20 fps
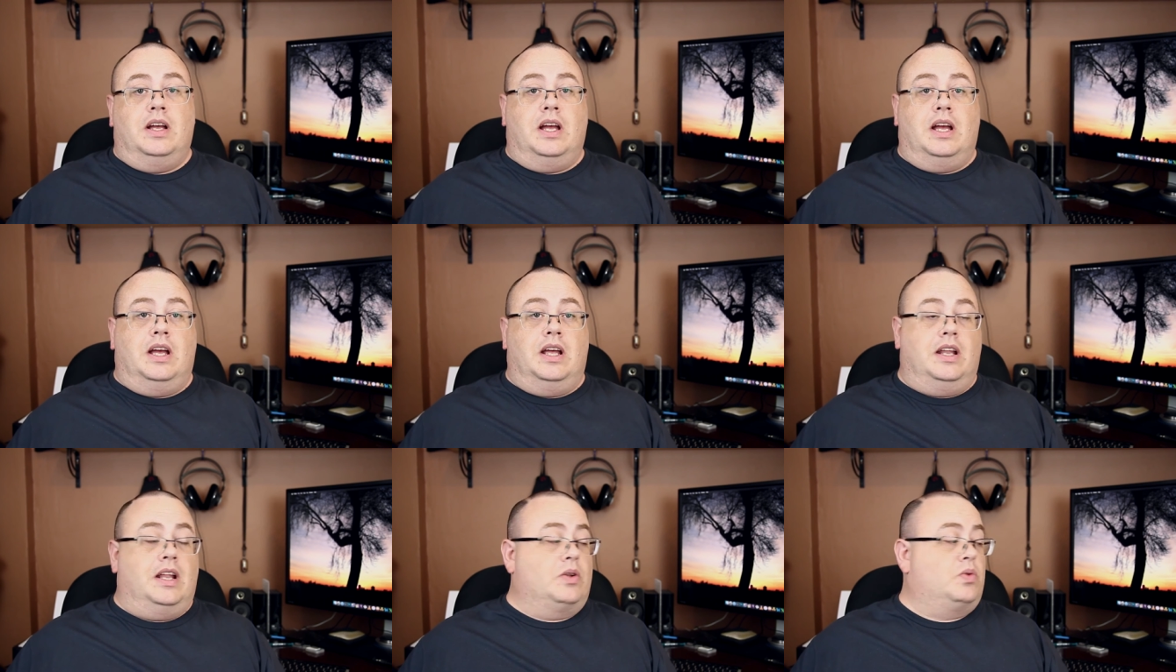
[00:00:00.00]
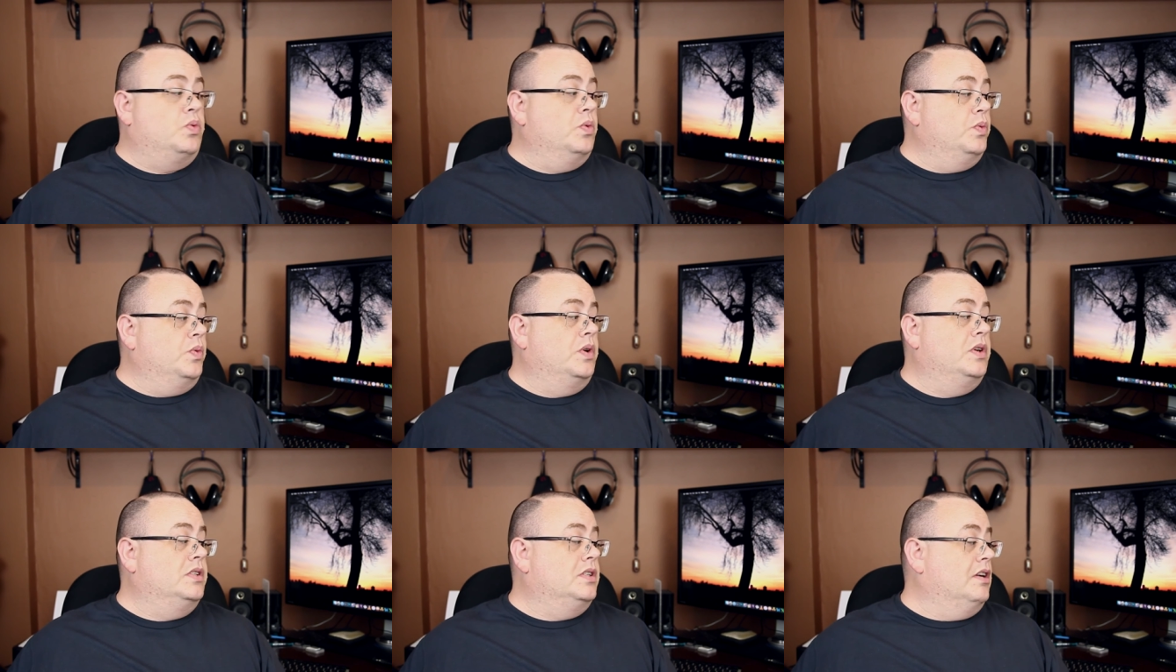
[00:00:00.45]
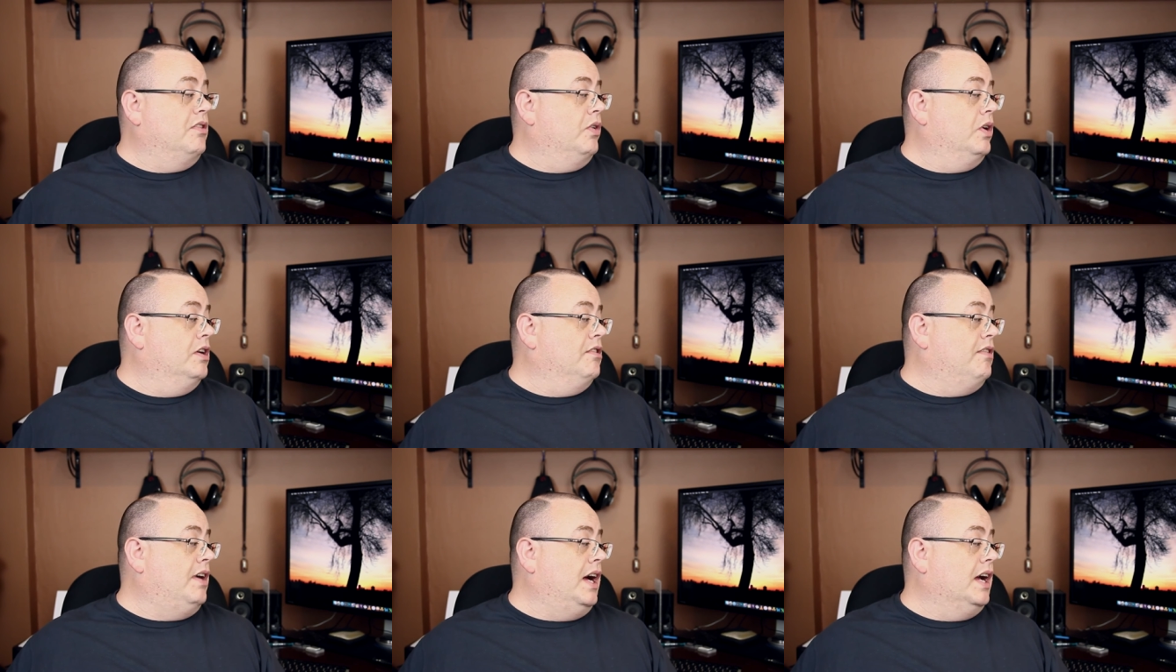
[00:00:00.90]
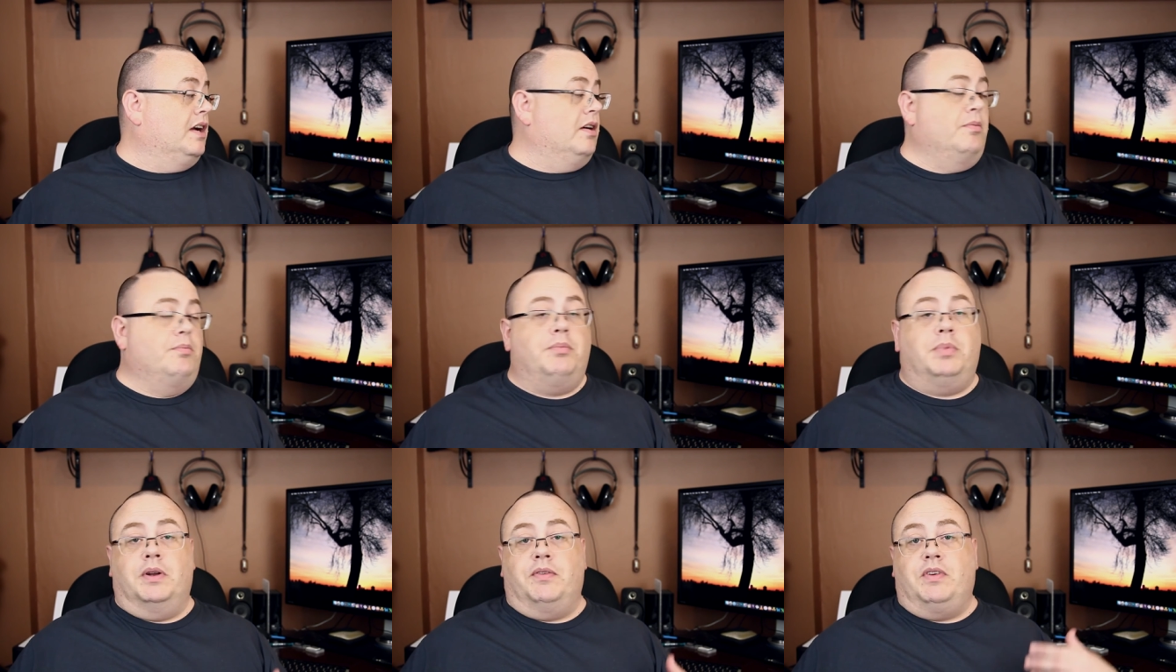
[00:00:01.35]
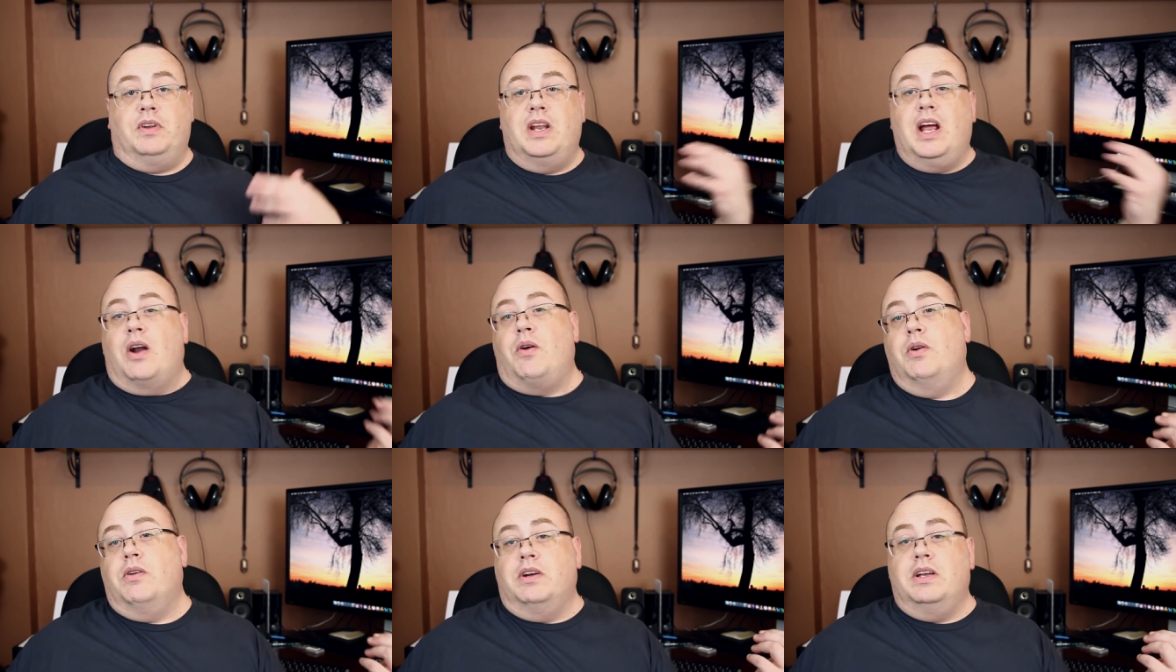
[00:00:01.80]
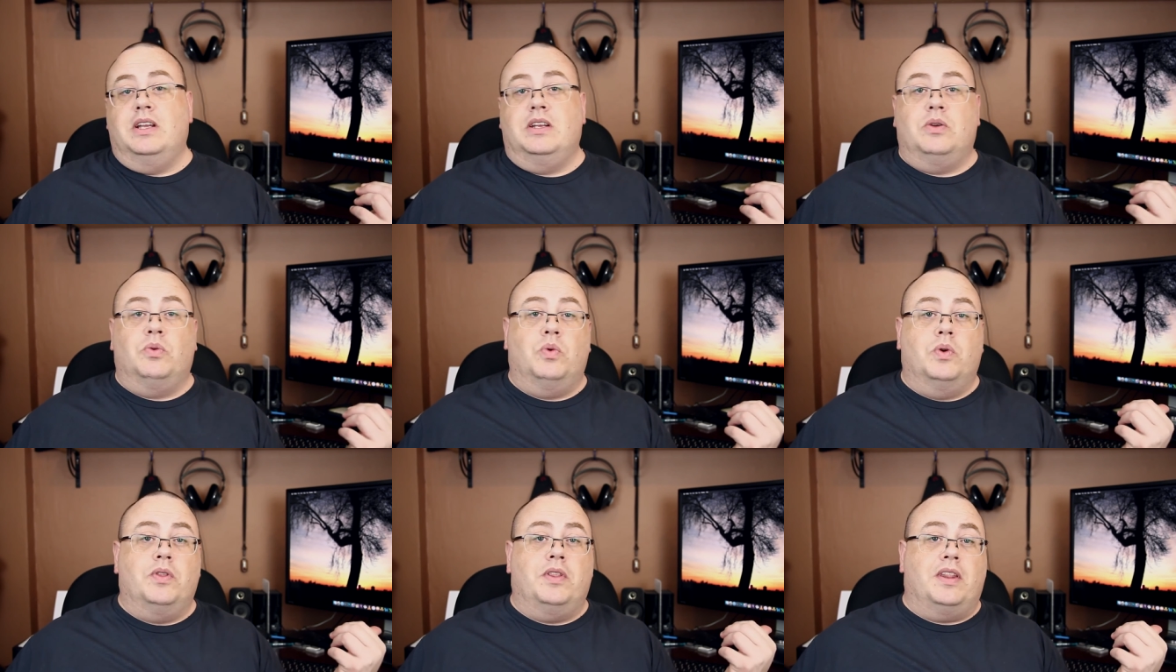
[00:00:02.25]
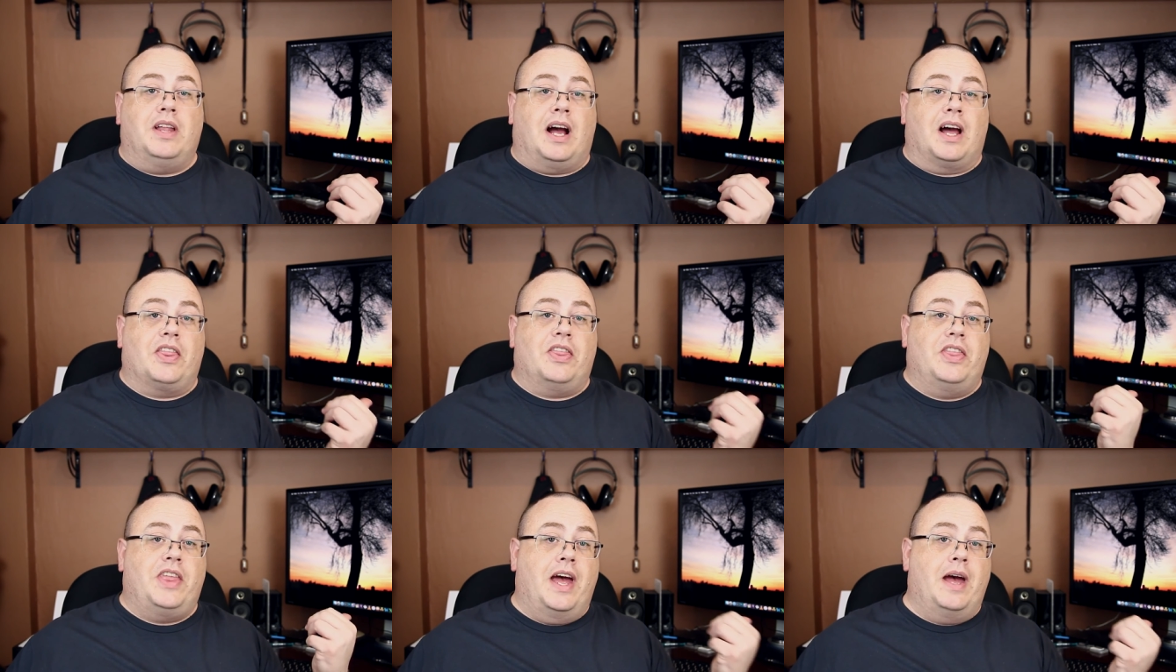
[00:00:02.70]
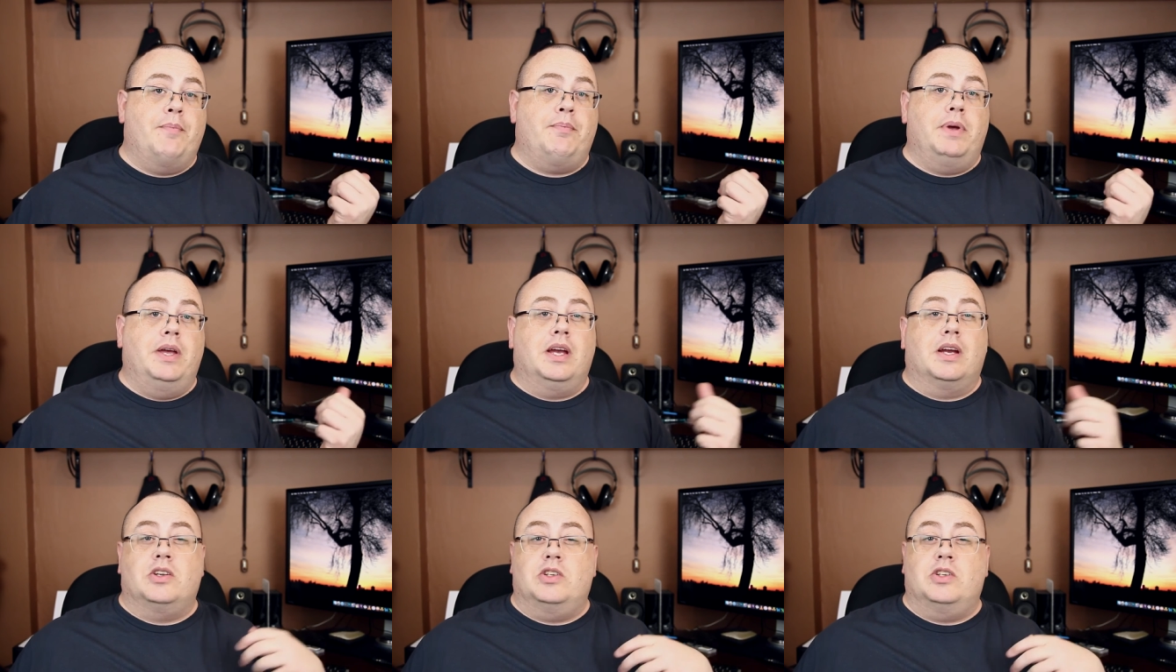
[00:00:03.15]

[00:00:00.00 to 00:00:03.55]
And that's one reason I really like them. But if you're not really into one that big,